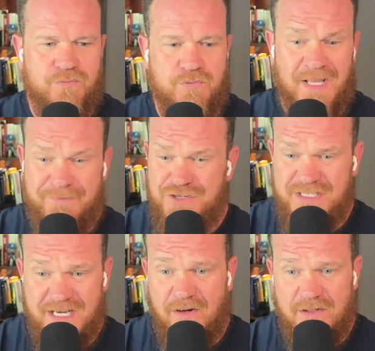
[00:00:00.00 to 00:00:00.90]
Leveraging
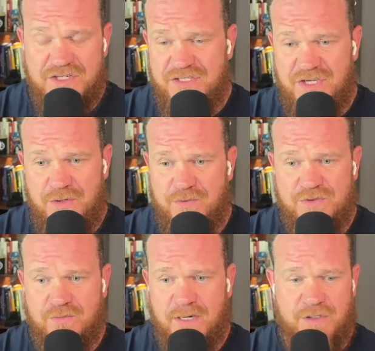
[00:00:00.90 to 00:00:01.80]
technology is
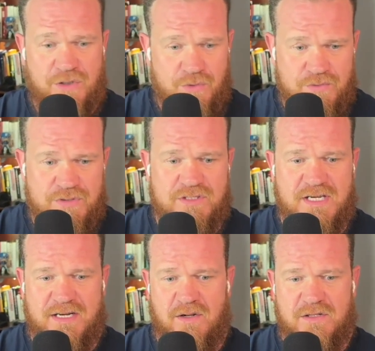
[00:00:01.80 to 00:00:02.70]
huge, right? Use
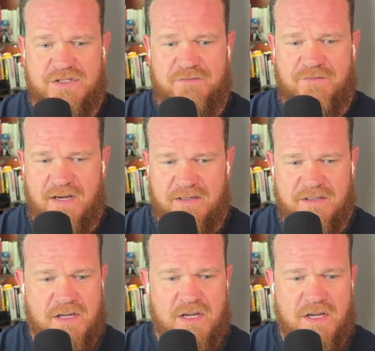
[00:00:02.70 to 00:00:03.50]
technology, find,